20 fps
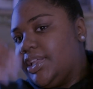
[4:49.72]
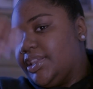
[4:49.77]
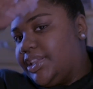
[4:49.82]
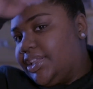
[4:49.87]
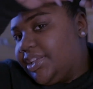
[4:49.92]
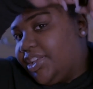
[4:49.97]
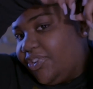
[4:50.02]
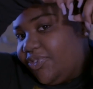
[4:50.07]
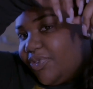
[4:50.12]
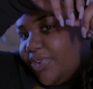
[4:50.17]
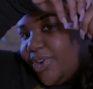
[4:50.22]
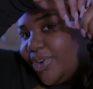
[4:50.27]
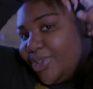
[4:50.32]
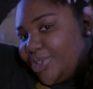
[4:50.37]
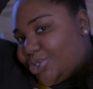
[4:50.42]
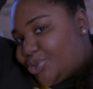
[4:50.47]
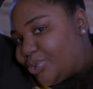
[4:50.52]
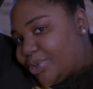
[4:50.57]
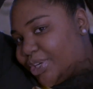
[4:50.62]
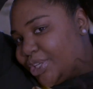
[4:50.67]
Looking
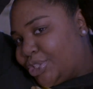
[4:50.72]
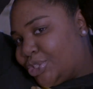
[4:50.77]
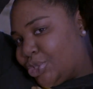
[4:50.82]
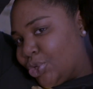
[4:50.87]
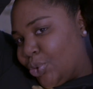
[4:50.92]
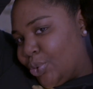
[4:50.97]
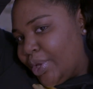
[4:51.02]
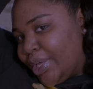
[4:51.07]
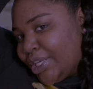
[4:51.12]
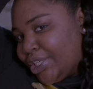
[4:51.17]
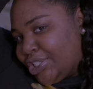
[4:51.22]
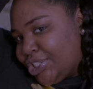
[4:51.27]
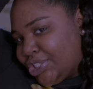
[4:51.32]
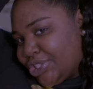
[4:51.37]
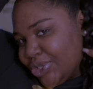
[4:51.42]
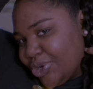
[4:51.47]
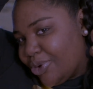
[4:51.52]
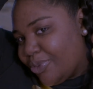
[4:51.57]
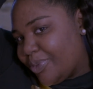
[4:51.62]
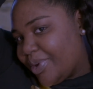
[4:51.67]
real
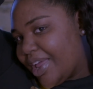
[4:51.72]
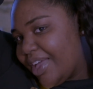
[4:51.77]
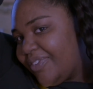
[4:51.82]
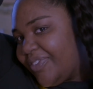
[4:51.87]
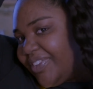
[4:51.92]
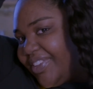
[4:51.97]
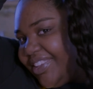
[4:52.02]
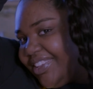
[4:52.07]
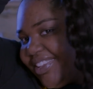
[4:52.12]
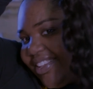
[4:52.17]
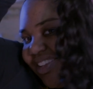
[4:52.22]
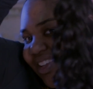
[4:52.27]
22-ish or whatever.